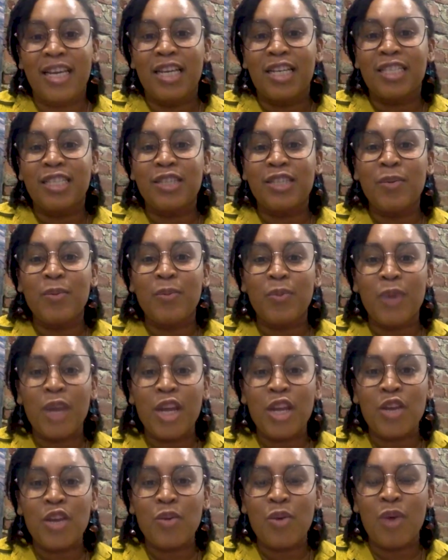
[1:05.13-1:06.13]
to
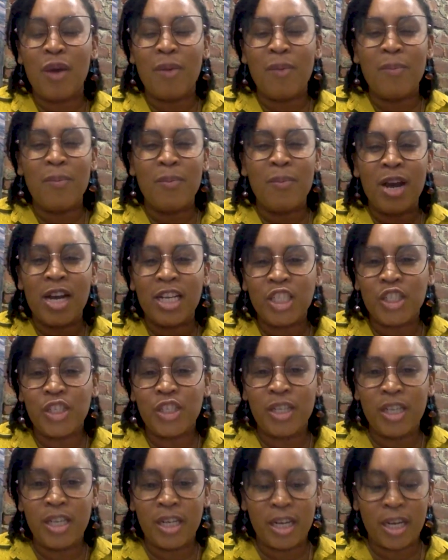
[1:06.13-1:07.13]
bring you a much
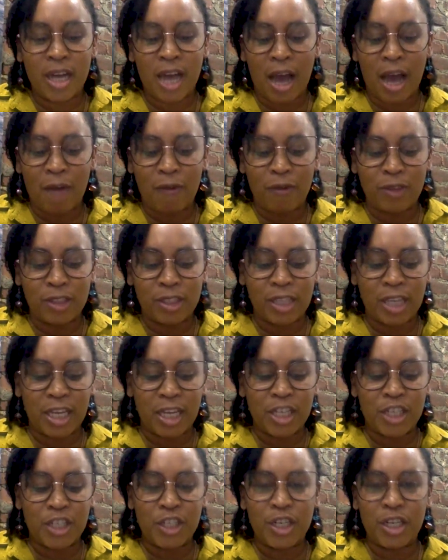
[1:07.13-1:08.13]
needed
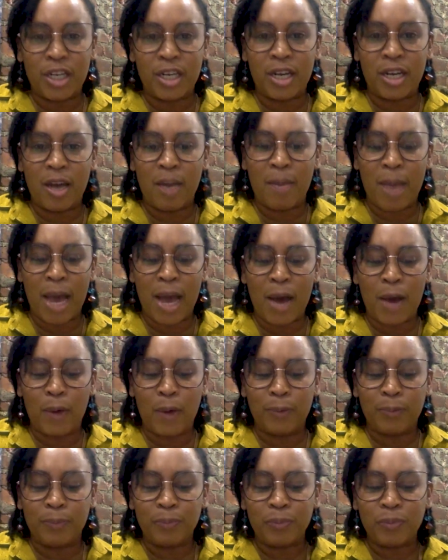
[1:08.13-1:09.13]
conversation
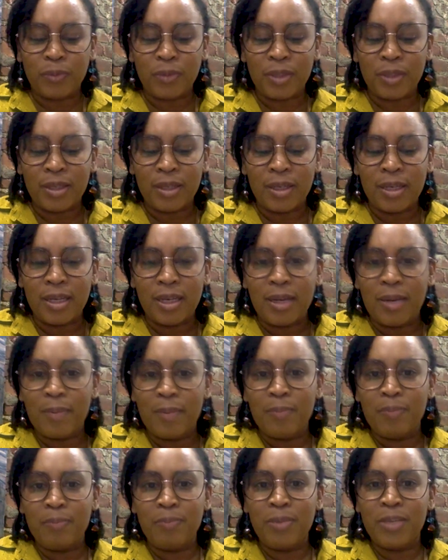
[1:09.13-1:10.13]
about
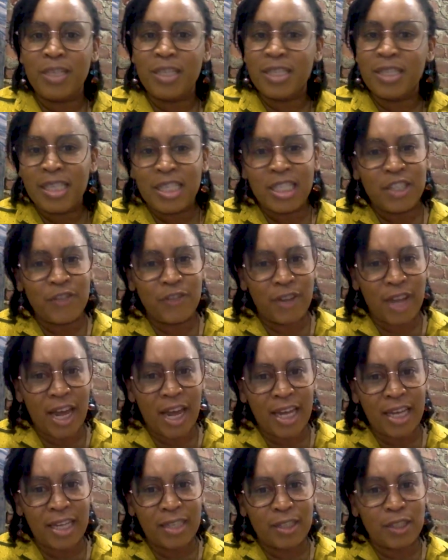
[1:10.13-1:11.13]
business
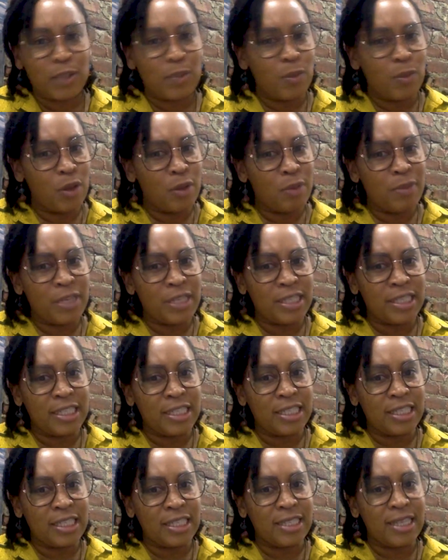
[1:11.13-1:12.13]
flight, small
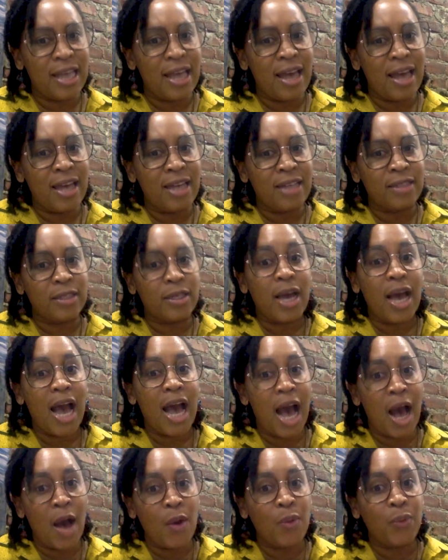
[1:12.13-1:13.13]
businesses, and
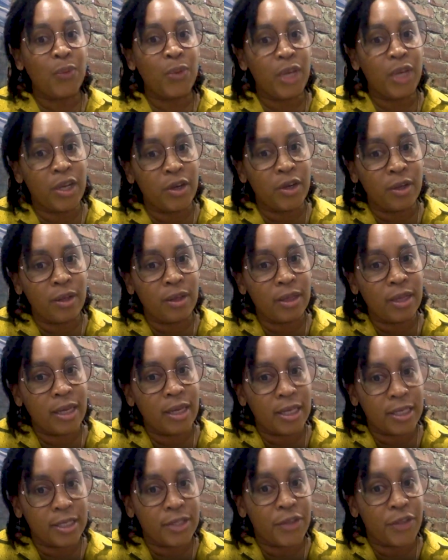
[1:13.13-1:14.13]
how real
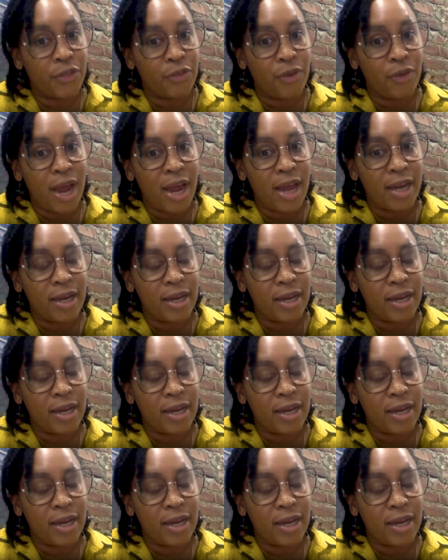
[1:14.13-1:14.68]
is the threat.